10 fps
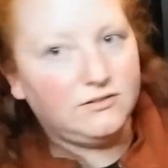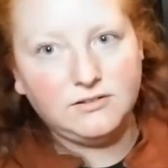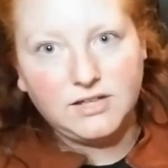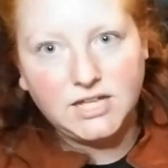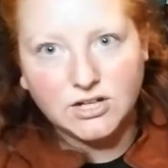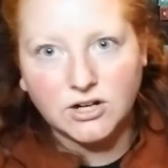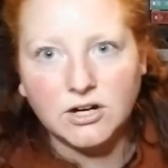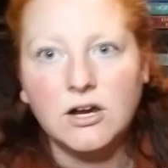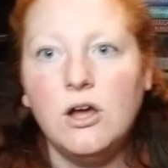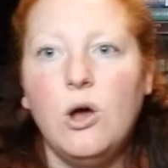
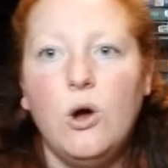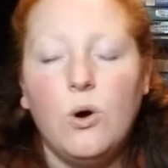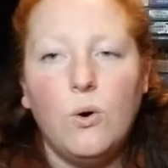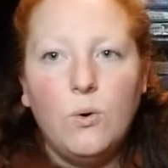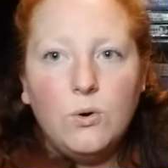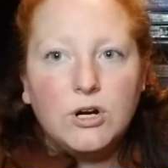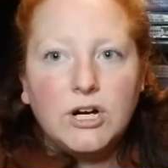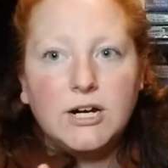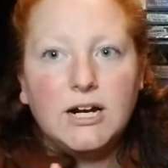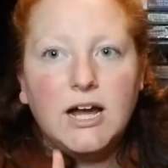here,
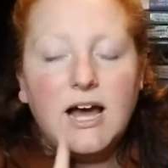or